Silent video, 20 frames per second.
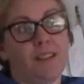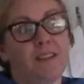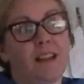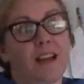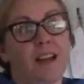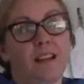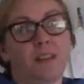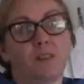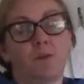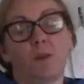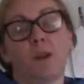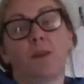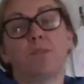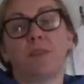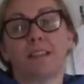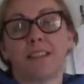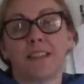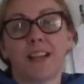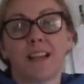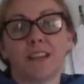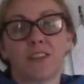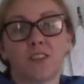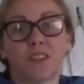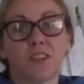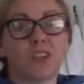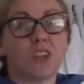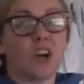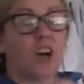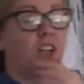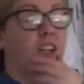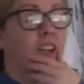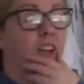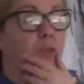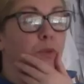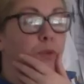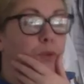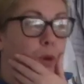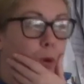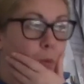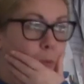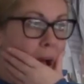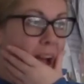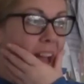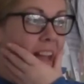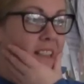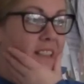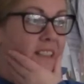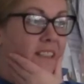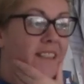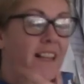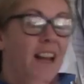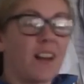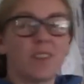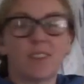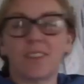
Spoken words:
dad's just got another 4 pints now,